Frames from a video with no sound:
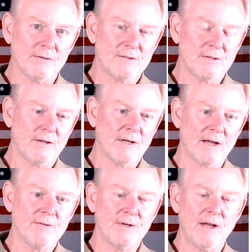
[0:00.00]
It's not like
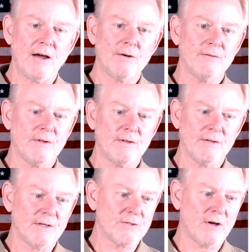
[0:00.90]
every now and then the
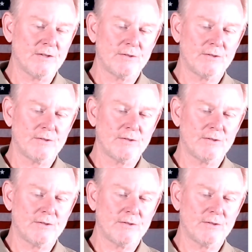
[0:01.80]
exhaust